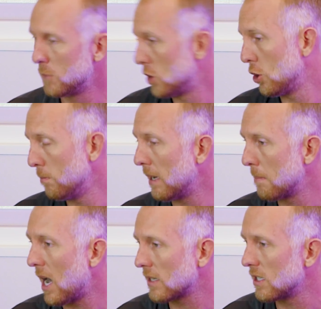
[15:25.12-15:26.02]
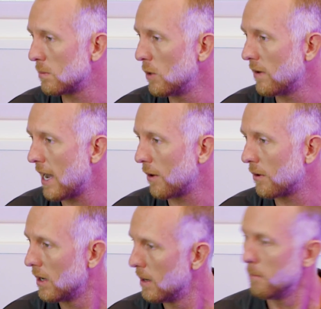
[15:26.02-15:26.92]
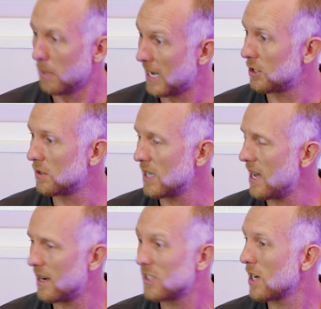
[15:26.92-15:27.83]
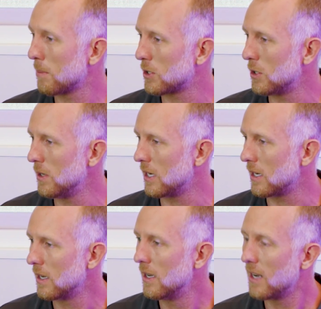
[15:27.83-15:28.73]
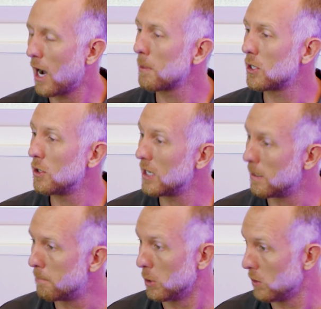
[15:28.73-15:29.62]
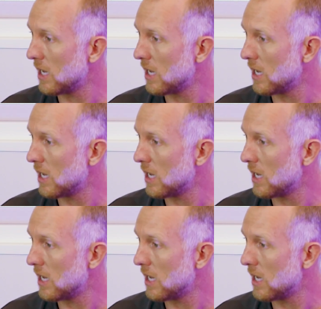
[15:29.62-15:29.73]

two big boxes moving out. But as you said, it's an opportunity to boost